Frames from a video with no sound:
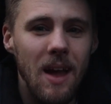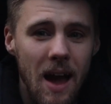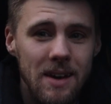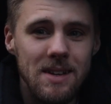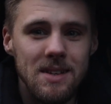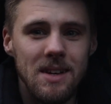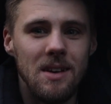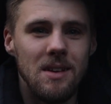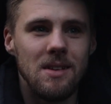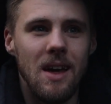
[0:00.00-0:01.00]
and it's
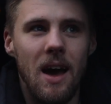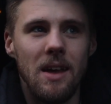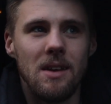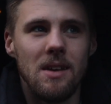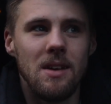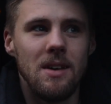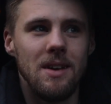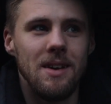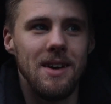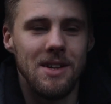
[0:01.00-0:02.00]
England, and
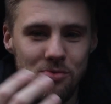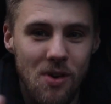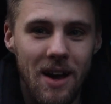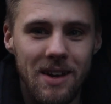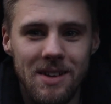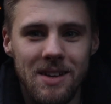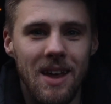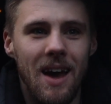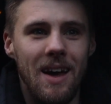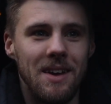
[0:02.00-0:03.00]
it's raining,
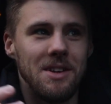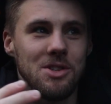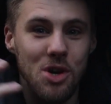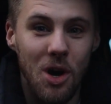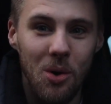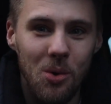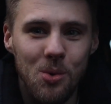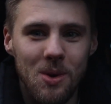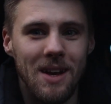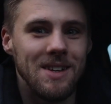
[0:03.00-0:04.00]
and it's
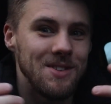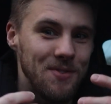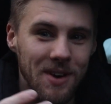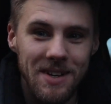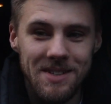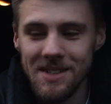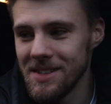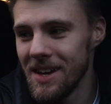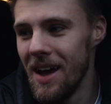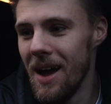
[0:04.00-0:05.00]
cold, and it's
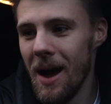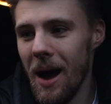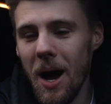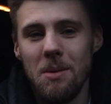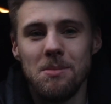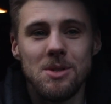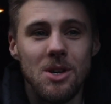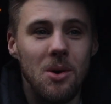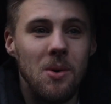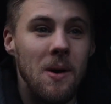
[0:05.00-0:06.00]
freezing.
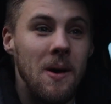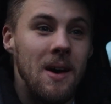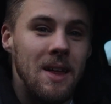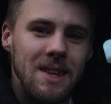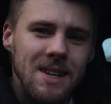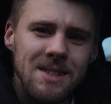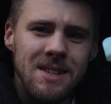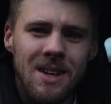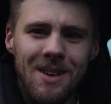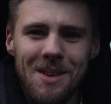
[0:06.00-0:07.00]
So these are
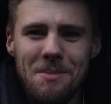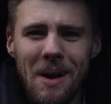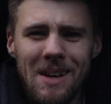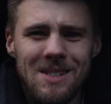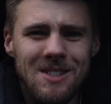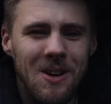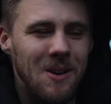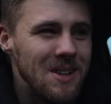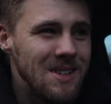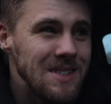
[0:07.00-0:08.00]
not the best
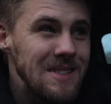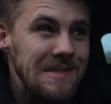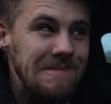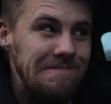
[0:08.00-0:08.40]
tyres.